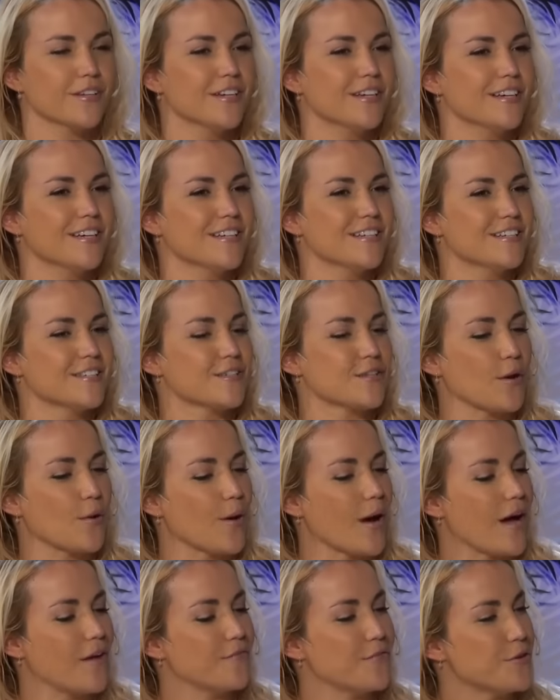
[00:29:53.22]
Yeah, yeah. So
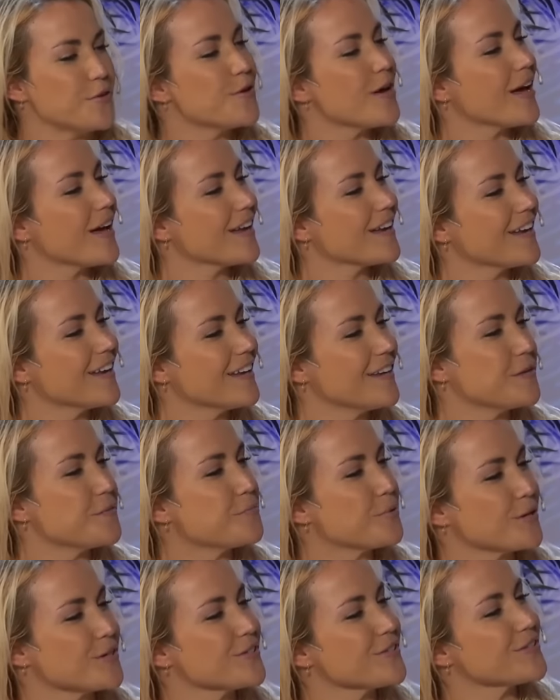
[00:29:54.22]
have you had any
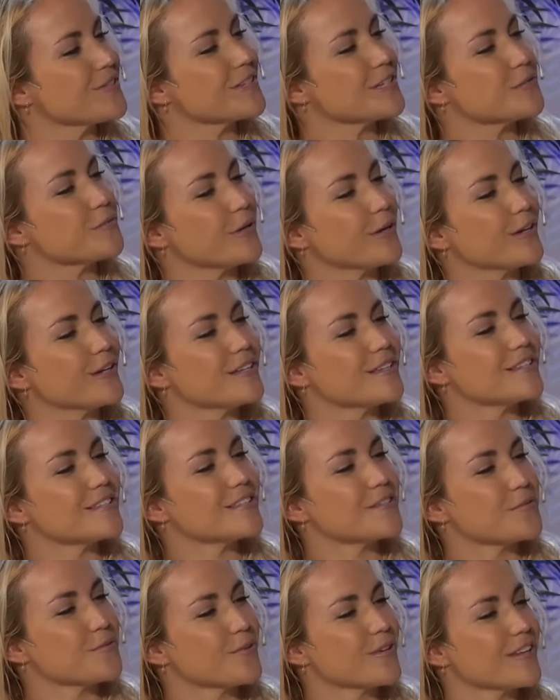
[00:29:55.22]
personal experience
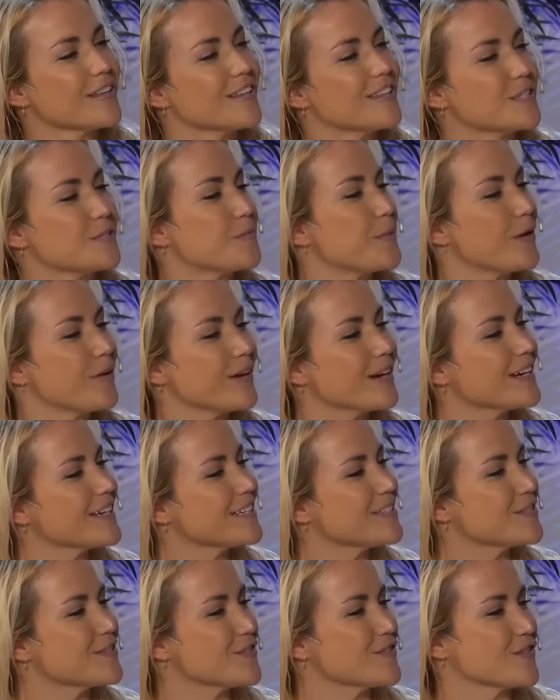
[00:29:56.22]
with
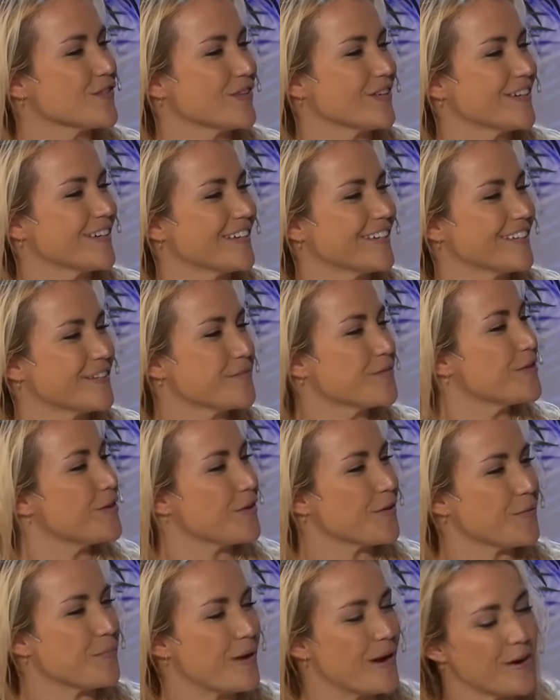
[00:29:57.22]
spirits or you
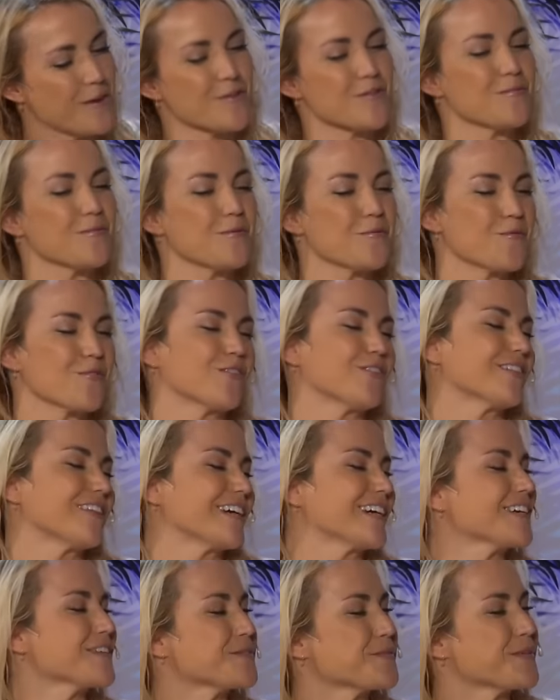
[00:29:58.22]
know the paranormal world?
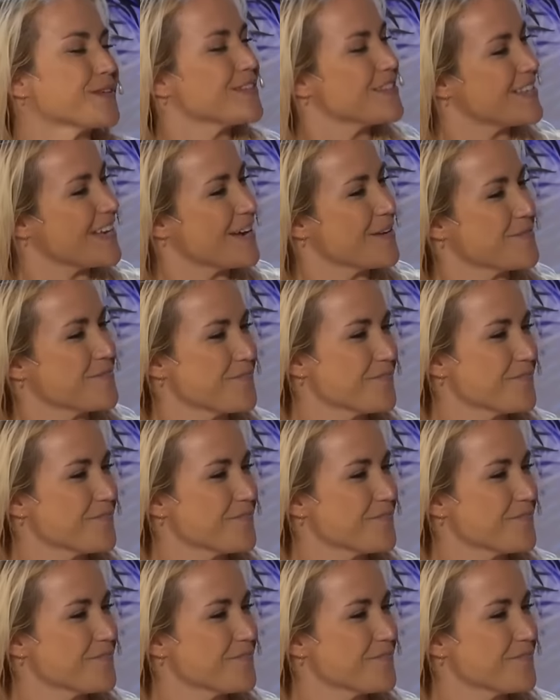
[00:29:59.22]
I guess you could say.